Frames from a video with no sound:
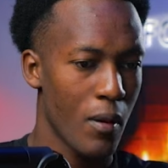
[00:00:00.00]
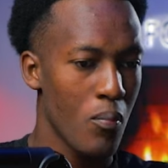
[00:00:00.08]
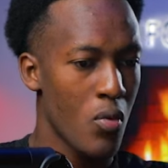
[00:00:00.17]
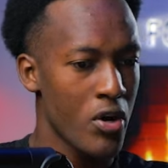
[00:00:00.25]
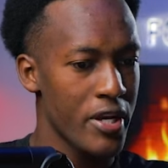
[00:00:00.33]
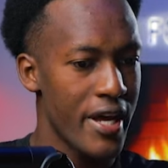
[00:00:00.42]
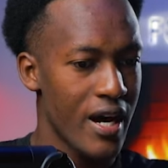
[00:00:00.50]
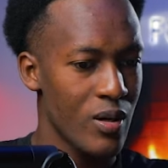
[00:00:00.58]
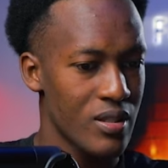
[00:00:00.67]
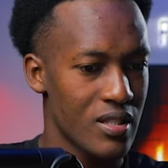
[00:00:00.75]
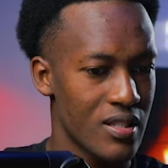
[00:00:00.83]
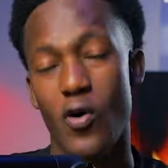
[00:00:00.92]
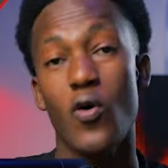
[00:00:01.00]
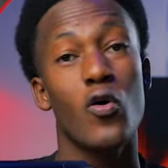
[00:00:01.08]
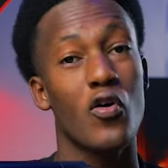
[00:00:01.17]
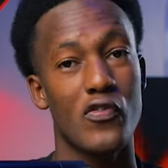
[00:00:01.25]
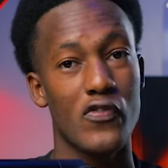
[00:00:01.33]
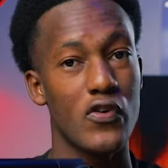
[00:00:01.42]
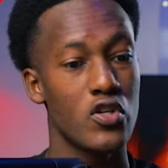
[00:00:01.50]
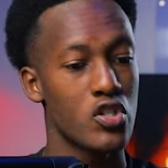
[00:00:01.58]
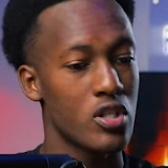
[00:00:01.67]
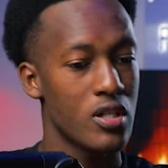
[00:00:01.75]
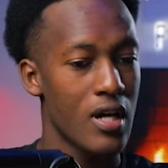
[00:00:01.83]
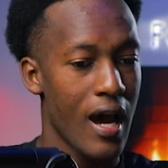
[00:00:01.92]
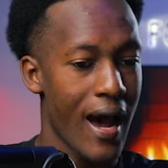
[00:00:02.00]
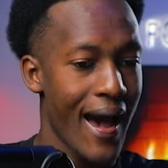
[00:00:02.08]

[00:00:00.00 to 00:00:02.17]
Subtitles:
more doubts or confusion,